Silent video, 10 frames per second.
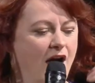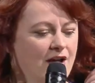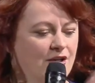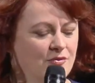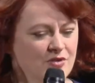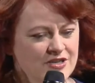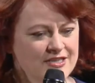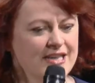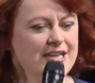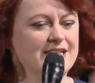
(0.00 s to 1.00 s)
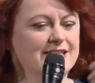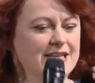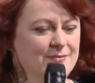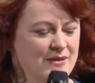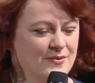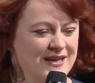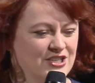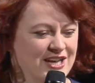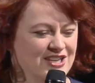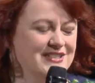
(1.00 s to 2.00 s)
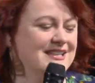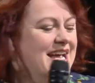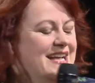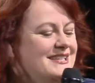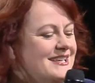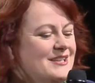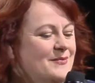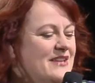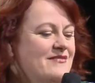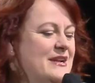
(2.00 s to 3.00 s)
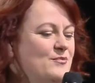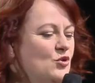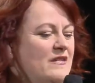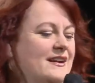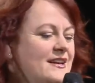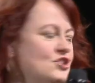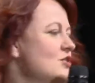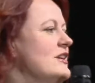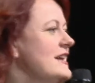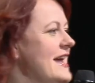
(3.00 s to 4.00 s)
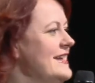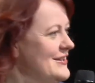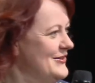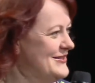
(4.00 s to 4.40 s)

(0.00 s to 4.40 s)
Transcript: community, seeing people make changes. Say something really boring like chocolate cake.